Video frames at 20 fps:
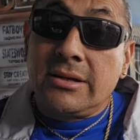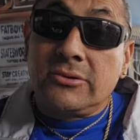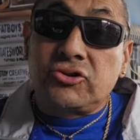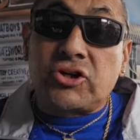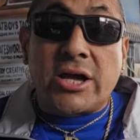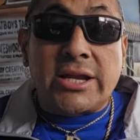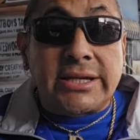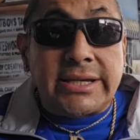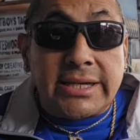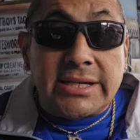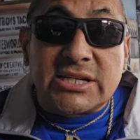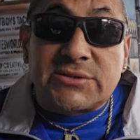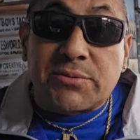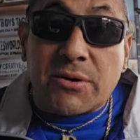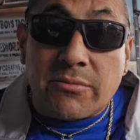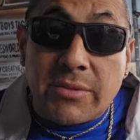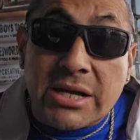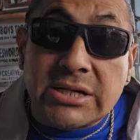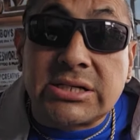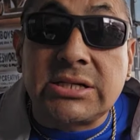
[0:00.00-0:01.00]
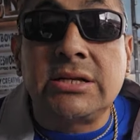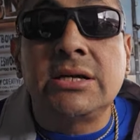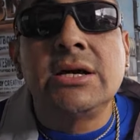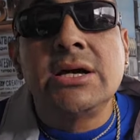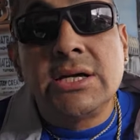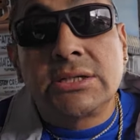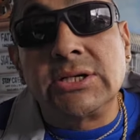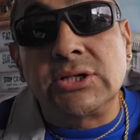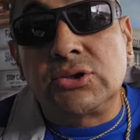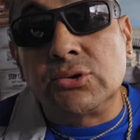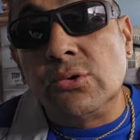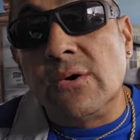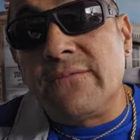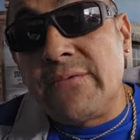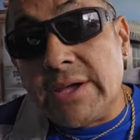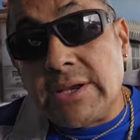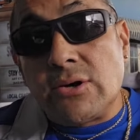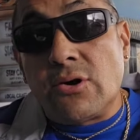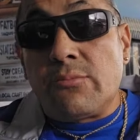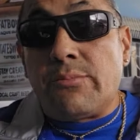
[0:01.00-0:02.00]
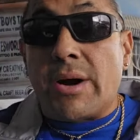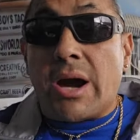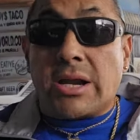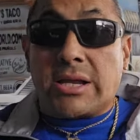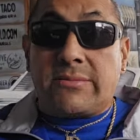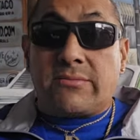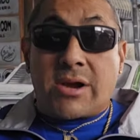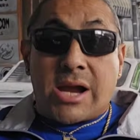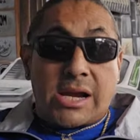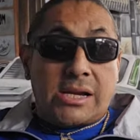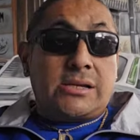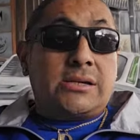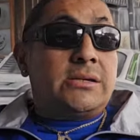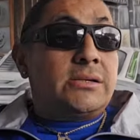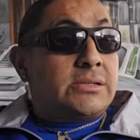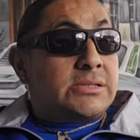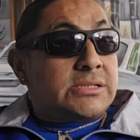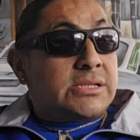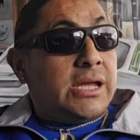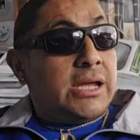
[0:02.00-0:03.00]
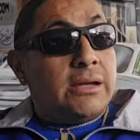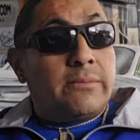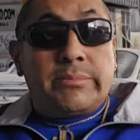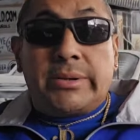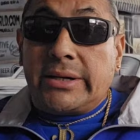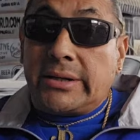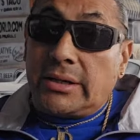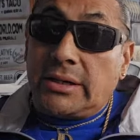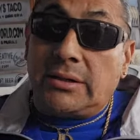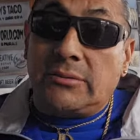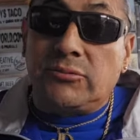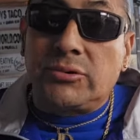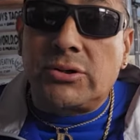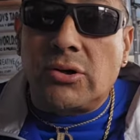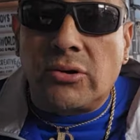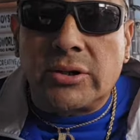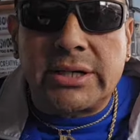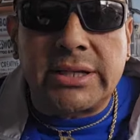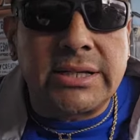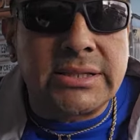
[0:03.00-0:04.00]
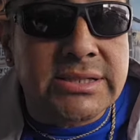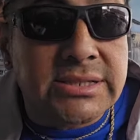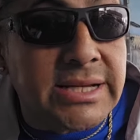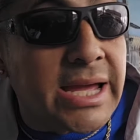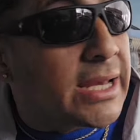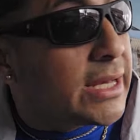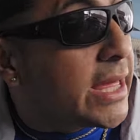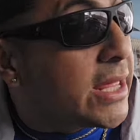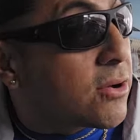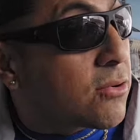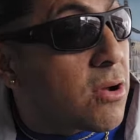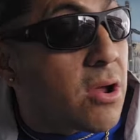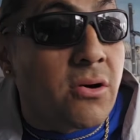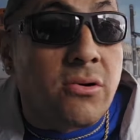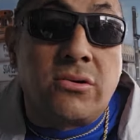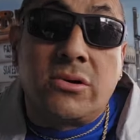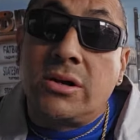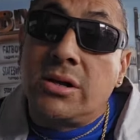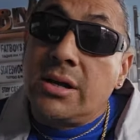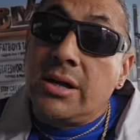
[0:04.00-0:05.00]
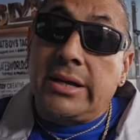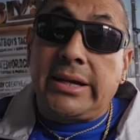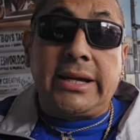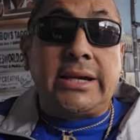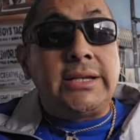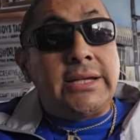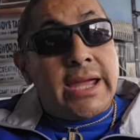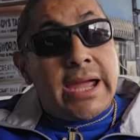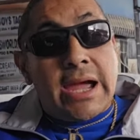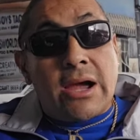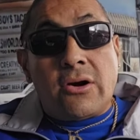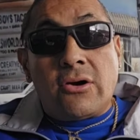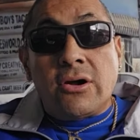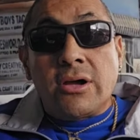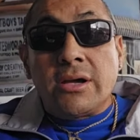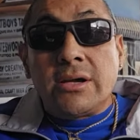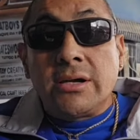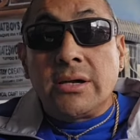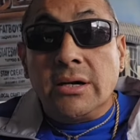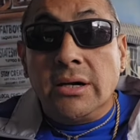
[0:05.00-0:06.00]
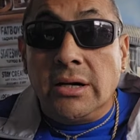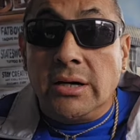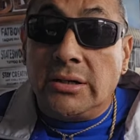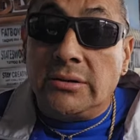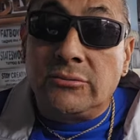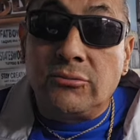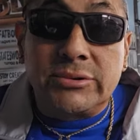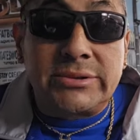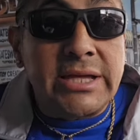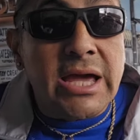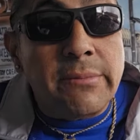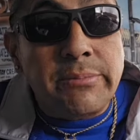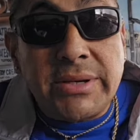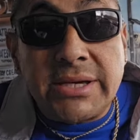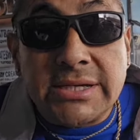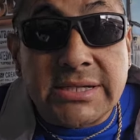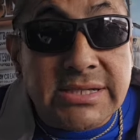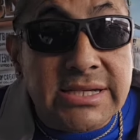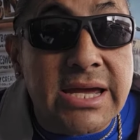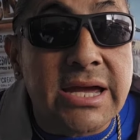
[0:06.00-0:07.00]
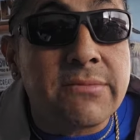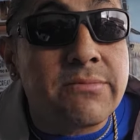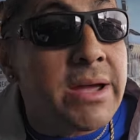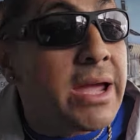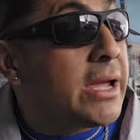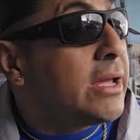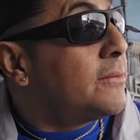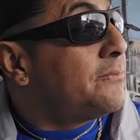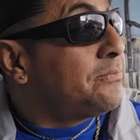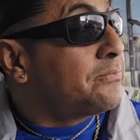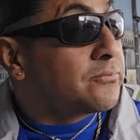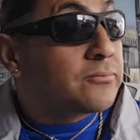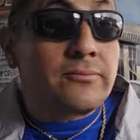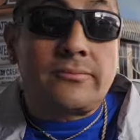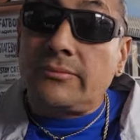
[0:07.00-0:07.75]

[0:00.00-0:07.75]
Trying to get his permission to do a video about him, right? You know what I'm saying? But uh, we're gonna get into that later on. Anyhow, uh, with that being said, man,